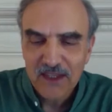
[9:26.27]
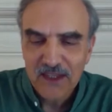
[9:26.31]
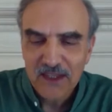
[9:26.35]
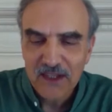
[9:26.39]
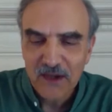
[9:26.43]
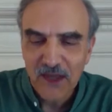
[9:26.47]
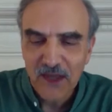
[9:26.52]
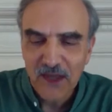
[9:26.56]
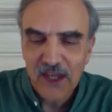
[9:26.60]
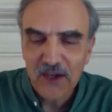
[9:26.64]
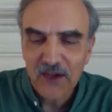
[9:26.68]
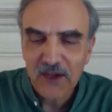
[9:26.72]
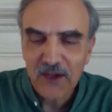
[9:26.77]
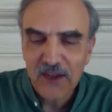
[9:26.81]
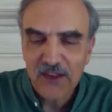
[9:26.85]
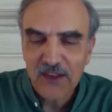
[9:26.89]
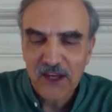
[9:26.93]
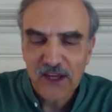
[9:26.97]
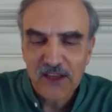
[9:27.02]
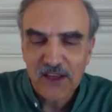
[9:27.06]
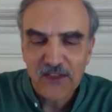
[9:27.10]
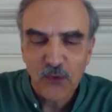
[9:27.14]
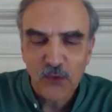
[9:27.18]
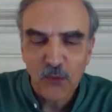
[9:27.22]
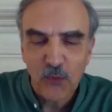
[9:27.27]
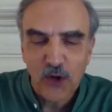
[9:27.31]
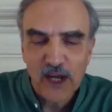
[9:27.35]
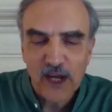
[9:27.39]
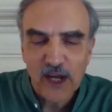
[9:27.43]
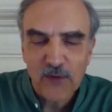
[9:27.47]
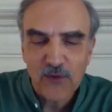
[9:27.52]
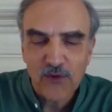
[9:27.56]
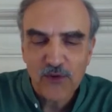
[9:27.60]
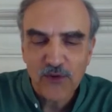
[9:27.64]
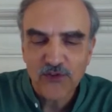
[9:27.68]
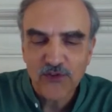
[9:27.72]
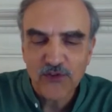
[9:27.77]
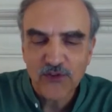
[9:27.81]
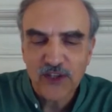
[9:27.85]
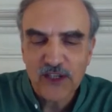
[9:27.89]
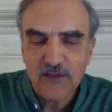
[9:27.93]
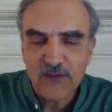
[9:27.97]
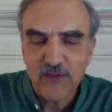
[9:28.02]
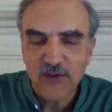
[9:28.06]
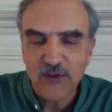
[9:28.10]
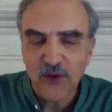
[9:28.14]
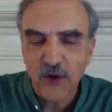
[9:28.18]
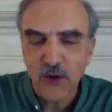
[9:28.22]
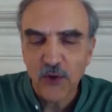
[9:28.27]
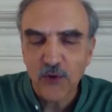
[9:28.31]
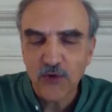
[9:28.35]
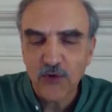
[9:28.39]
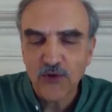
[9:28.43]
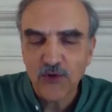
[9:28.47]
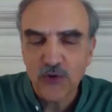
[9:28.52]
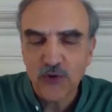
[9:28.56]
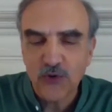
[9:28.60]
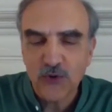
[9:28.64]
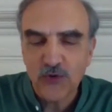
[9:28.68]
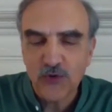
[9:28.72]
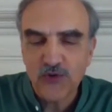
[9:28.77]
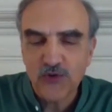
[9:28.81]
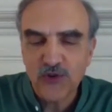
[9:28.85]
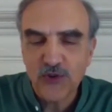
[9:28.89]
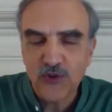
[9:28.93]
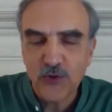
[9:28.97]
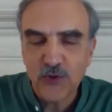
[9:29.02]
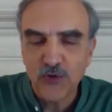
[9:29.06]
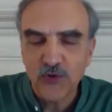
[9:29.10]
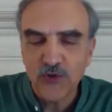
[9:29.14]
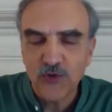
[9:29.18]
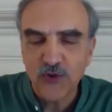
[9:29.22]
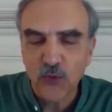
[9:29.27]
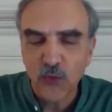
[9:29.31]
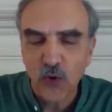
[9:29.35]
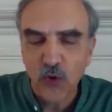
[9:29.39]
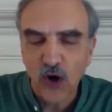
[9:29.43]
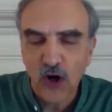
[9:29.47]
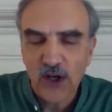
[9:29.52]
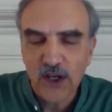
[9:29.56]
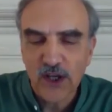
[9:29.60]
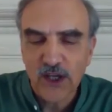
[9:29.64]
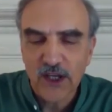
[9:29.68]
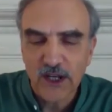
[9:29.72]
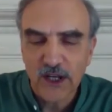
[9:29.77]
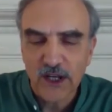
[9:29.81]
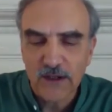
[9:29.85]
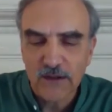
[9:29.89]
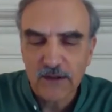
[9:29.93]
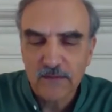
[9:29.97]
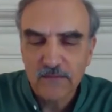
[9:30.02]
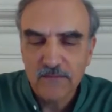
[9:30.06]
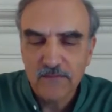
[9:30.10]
Gladly then the way receives those who choose to walk in it.